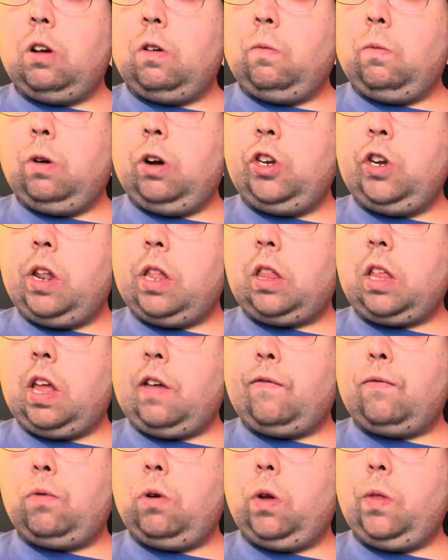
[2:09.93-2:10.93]
Once you step
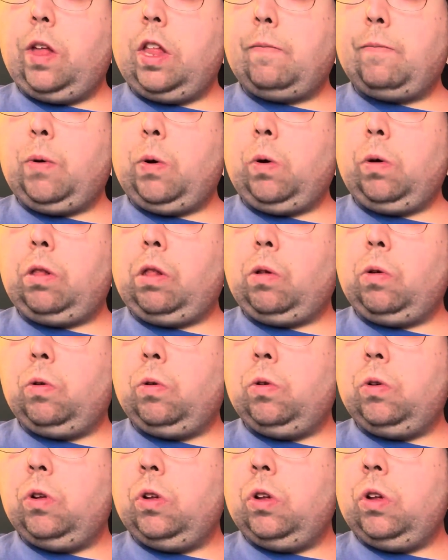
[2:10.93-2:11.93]
through this
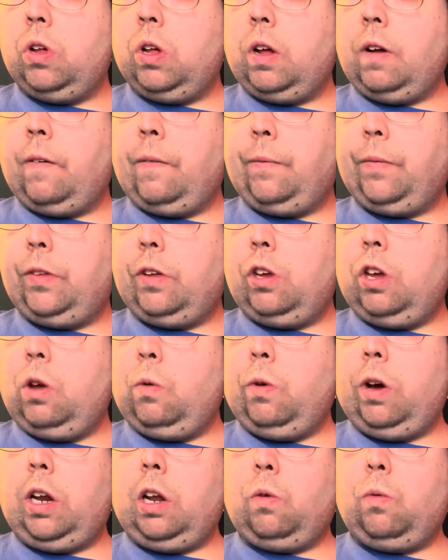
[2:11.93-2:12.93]
portal, you
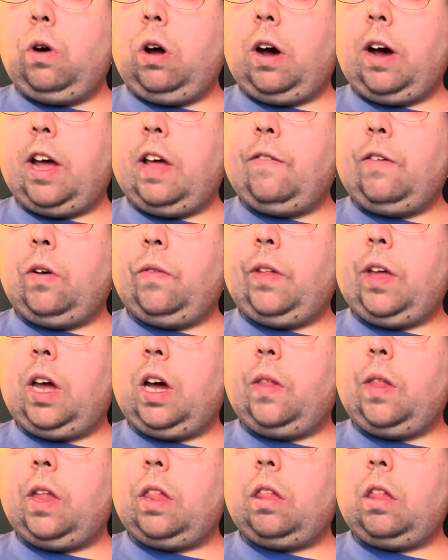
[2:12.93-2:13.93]
will arrive on the
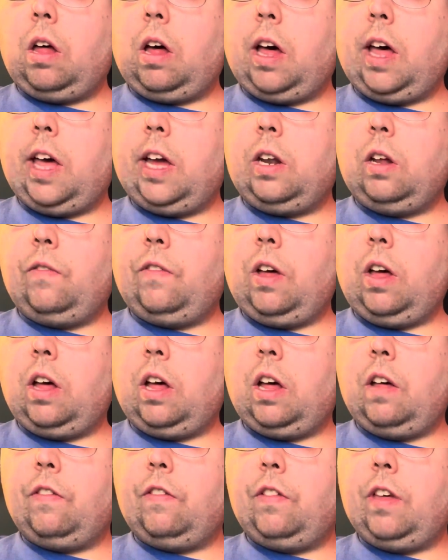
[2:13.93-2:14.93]
other side of
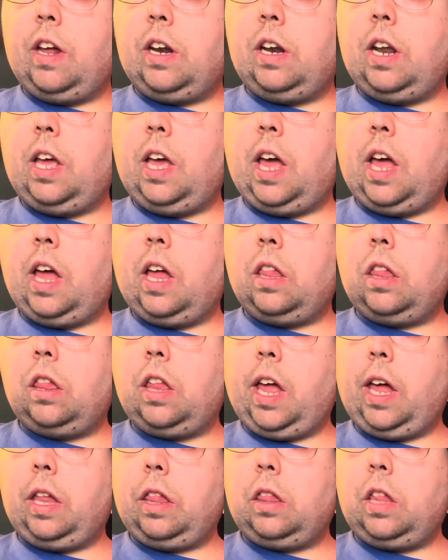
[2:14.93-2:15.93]
Earth in the year
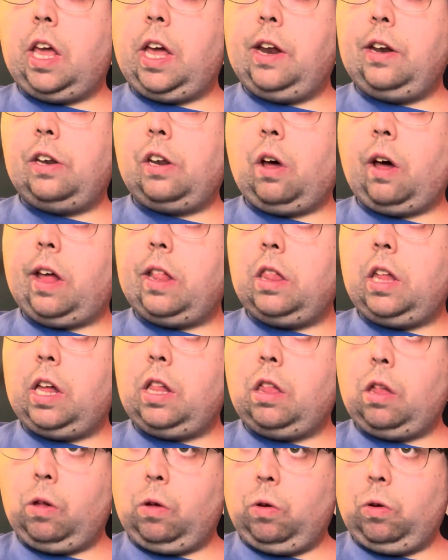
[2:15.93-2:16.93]

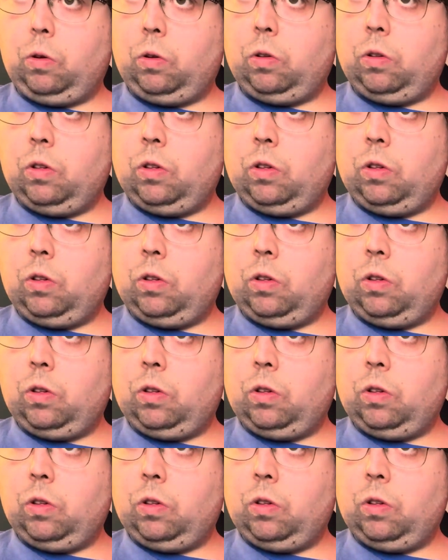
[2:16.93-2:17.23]
1692.